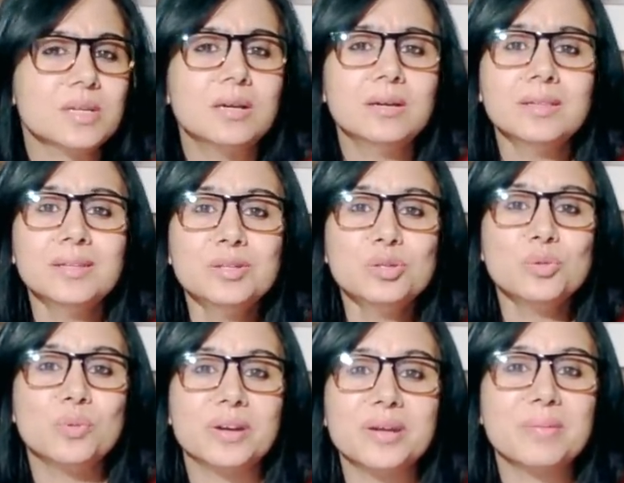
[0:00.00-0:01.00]
Nothing to
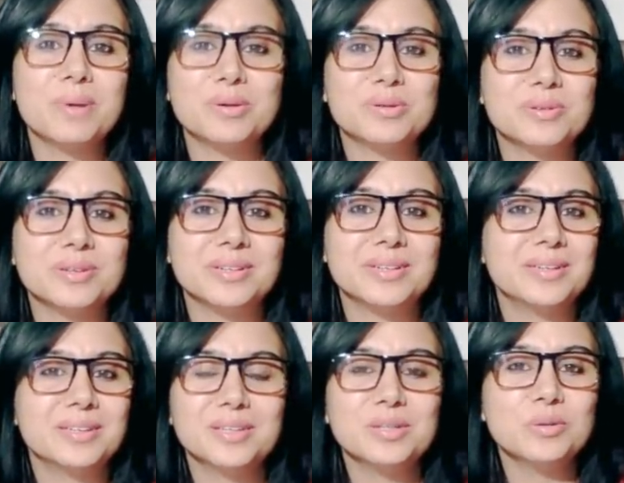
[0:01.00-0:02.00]
worry about really,
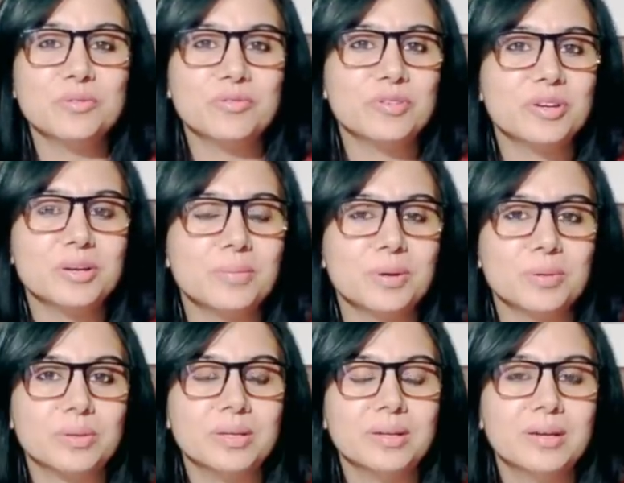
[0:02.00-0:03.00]
nothing to fear
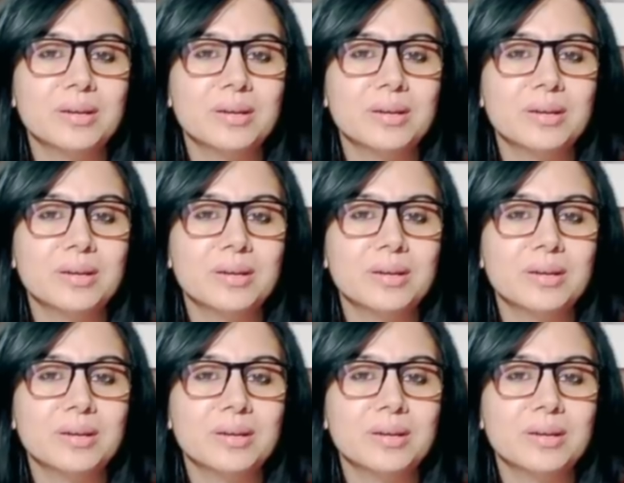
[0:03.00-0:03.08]
about.